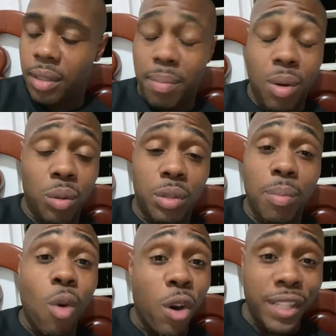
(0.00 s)

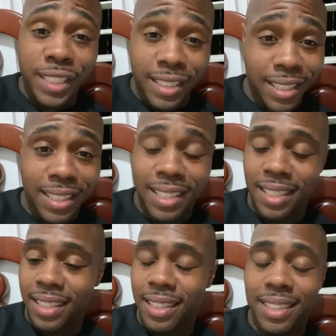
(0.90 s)
most moist,
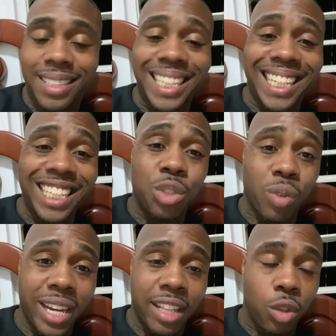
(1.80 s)
the least
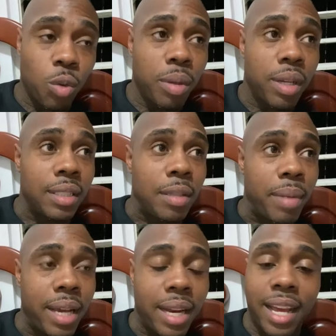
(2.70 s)
ran through because the
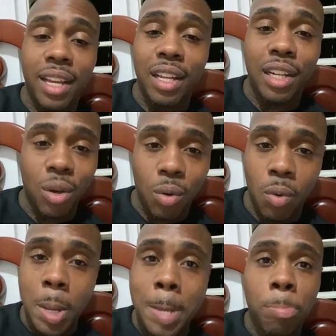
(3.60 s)
men out here know
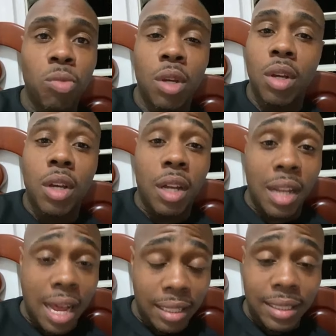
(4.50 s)
a
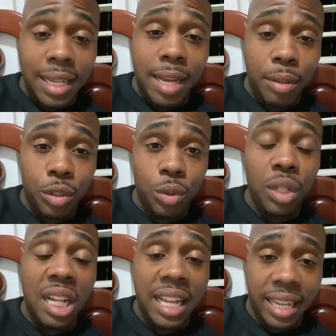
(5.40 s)
lot of times you
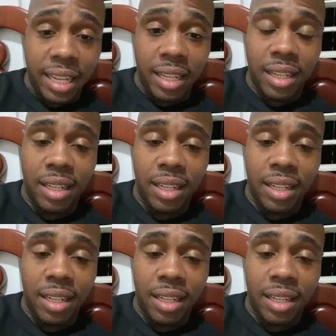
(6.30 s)
lucky